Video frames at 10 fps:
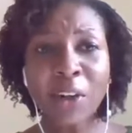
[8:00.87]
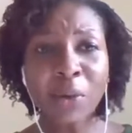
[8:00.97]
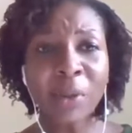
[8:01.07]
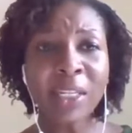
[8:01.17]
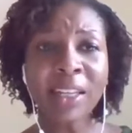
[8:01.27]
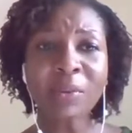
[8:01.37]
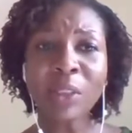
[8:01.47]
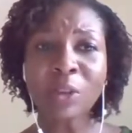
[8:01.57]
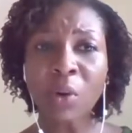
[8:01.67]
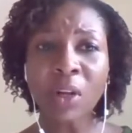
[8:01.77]
economy
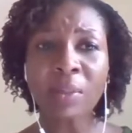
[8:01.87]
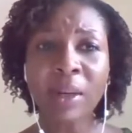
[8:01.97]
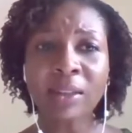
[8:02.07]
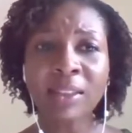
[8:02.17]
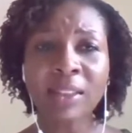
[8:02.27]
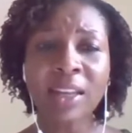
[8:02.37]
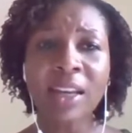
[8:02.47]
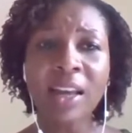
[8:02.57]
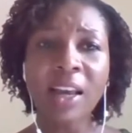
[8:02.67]
that we talk about,